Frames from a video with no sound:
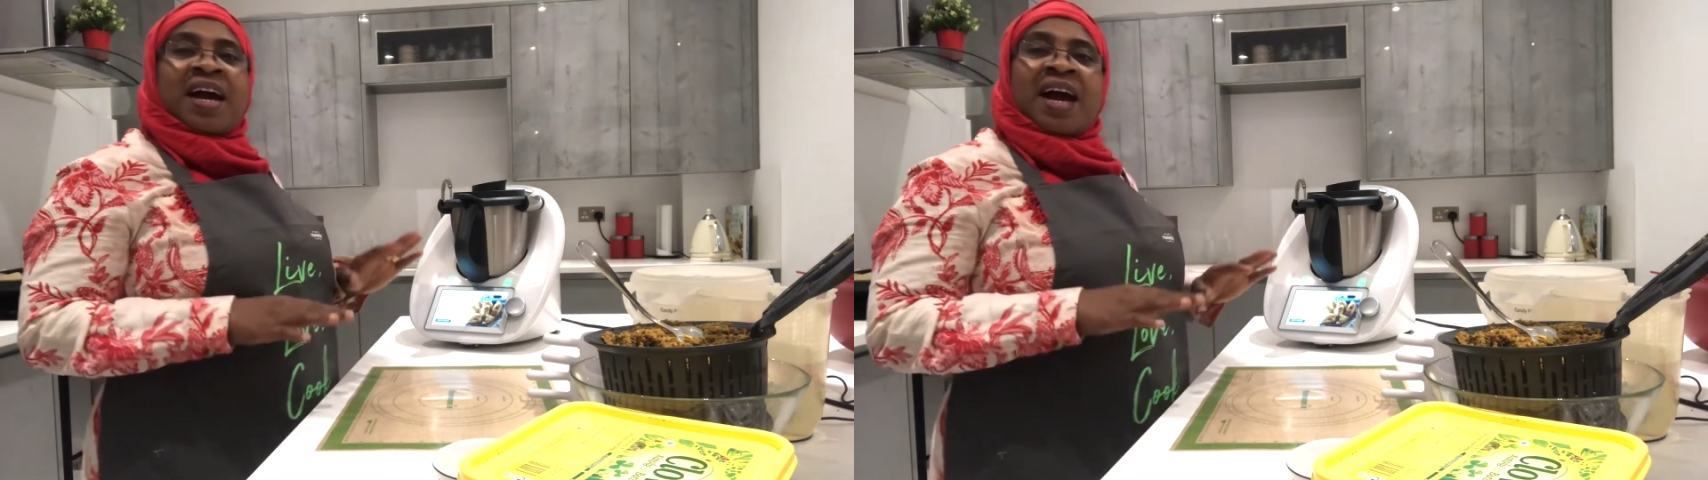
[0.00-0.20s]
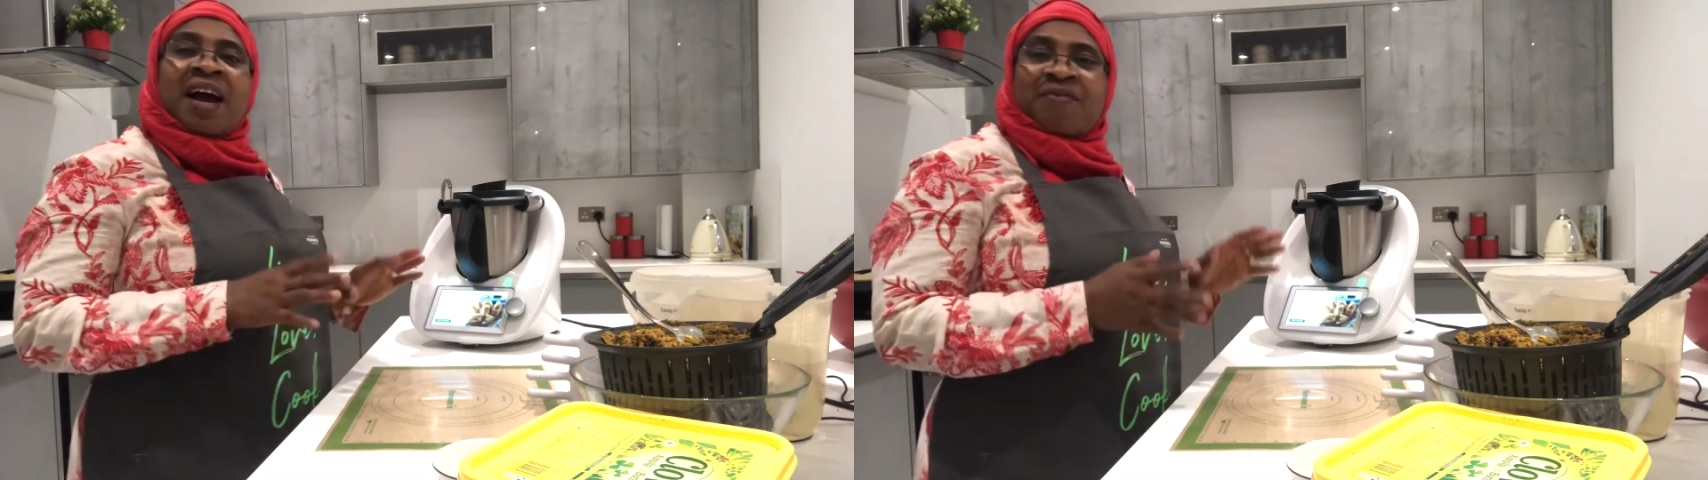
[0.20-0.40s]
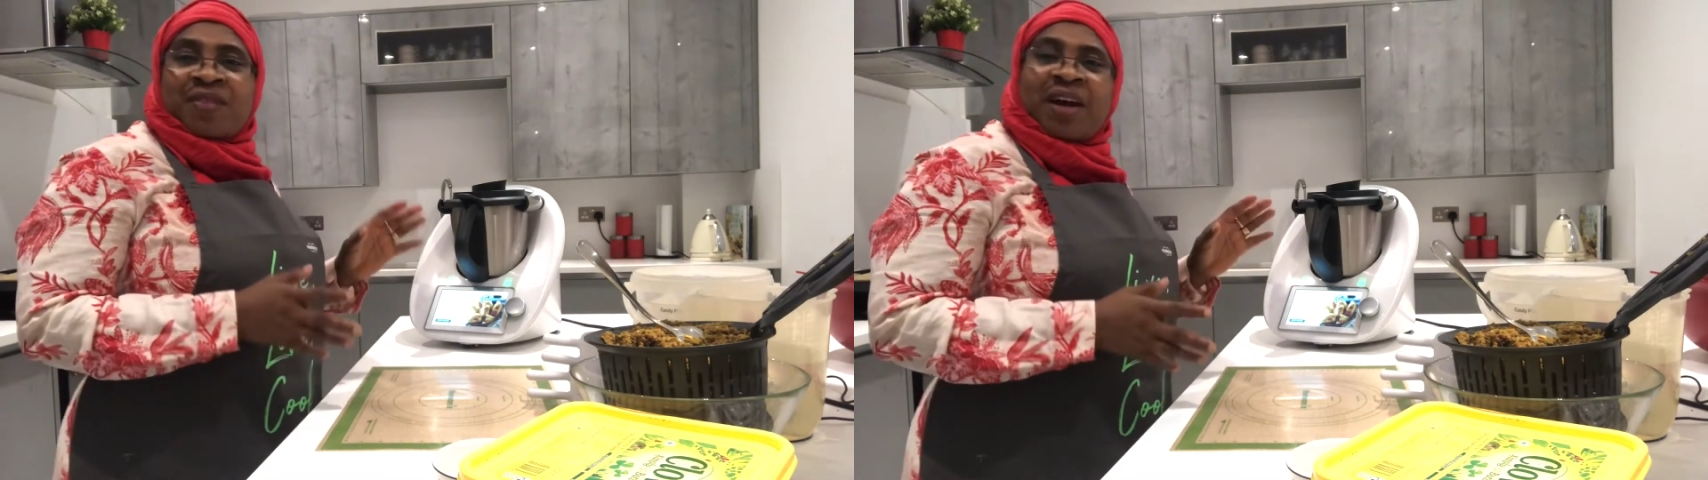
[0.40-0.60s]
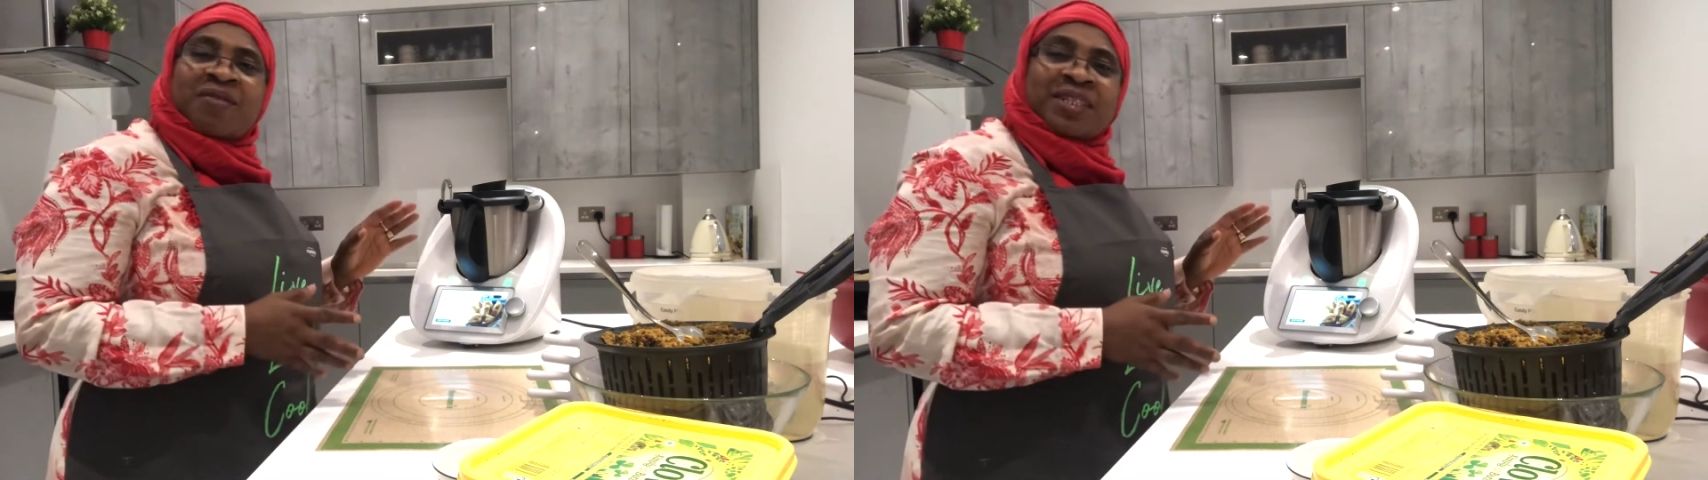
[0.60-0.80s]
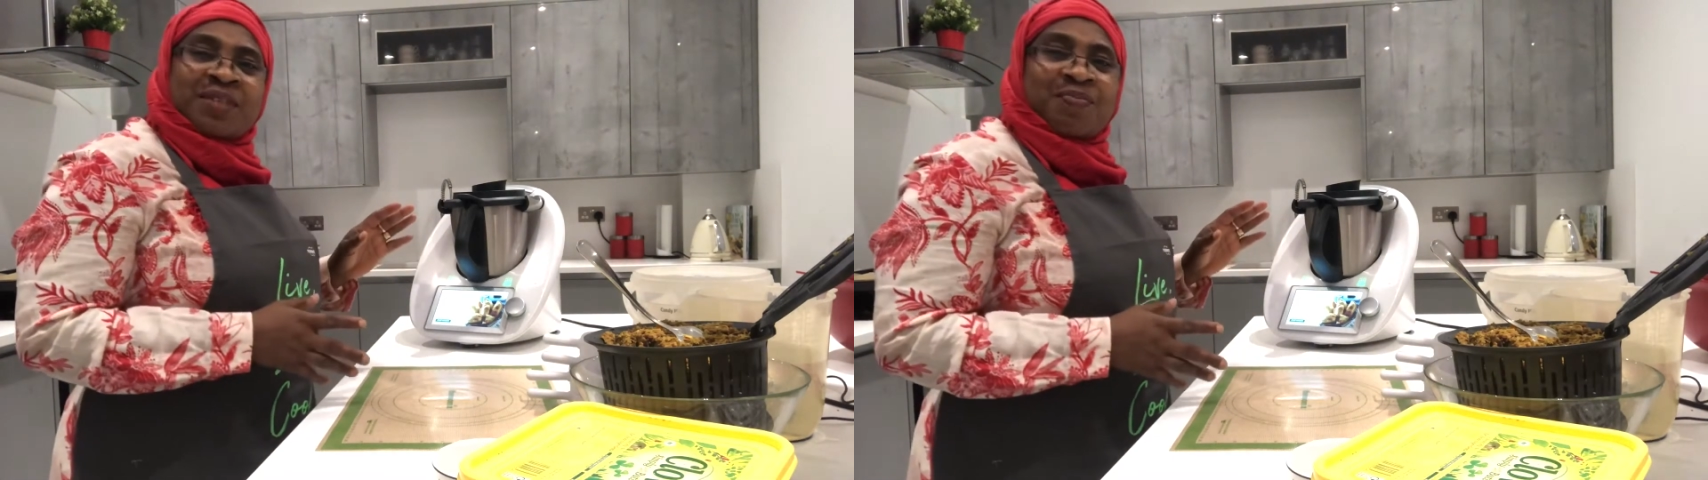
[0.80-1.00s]
half that
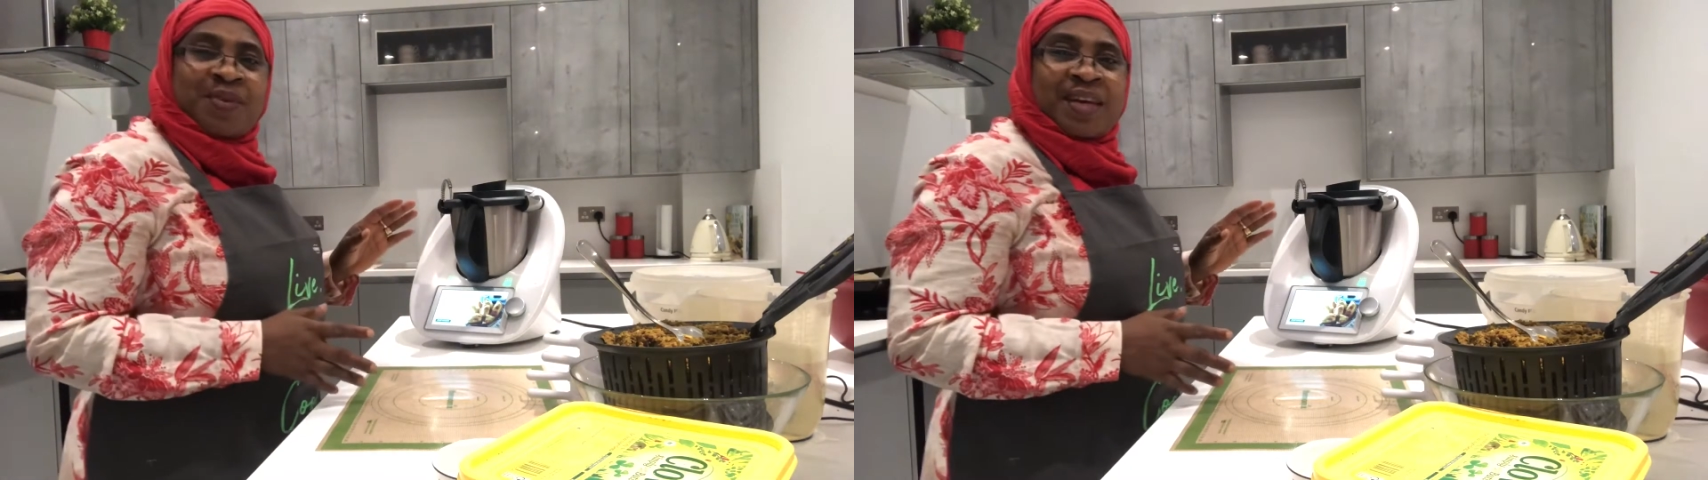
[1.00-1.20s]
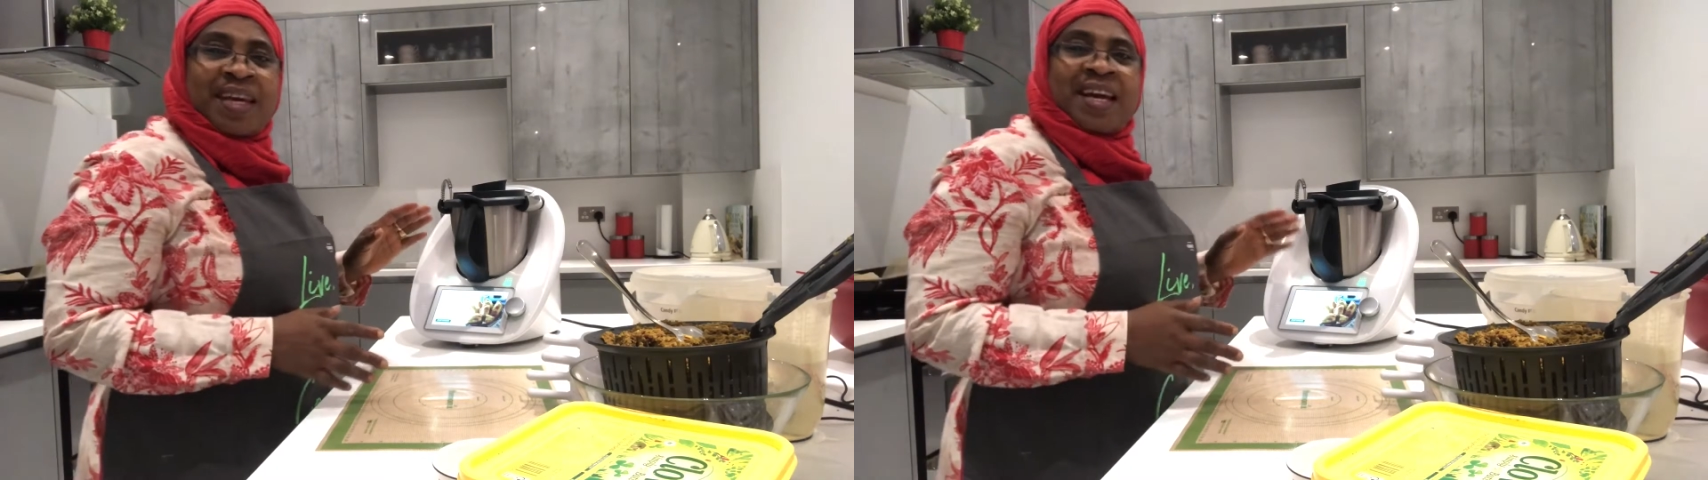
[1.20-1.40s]
recipe